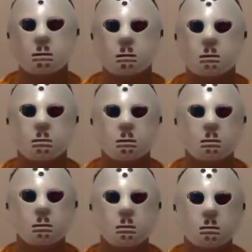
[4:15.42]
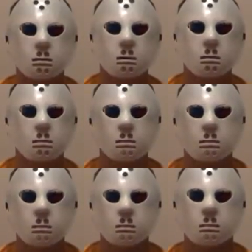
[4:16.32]
whatever floats your boat.
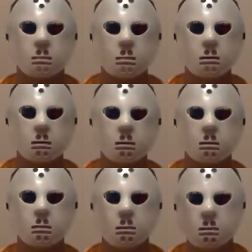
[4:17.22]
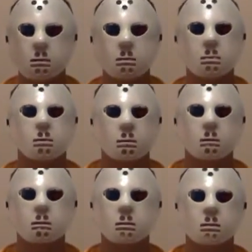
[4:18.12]
Okay, so basically the
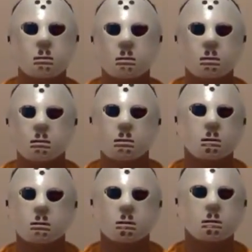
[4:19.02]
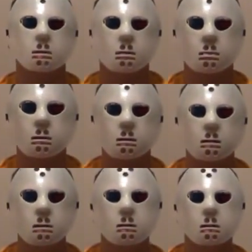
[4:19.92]
story, if, you know, since I haven't gotten around to it yet,
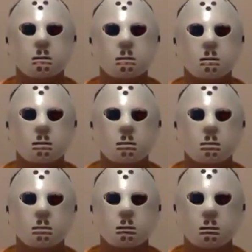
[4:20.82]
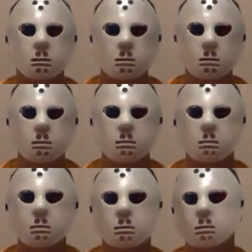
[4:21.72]
is
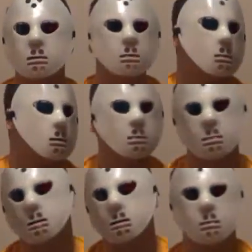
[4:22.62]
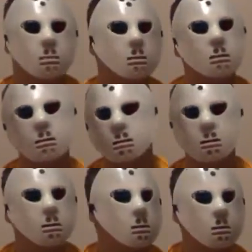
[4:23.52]
five around
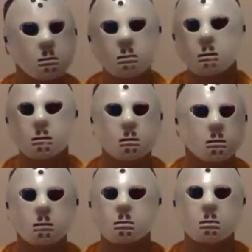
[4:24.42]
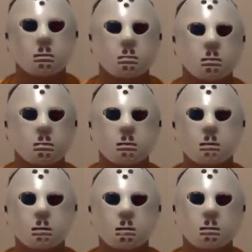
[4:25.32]
teenagers, I don't think they're really supposed to be
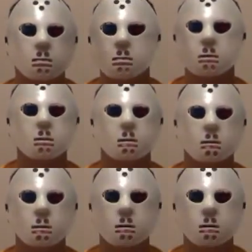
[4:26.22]
teenagers, but,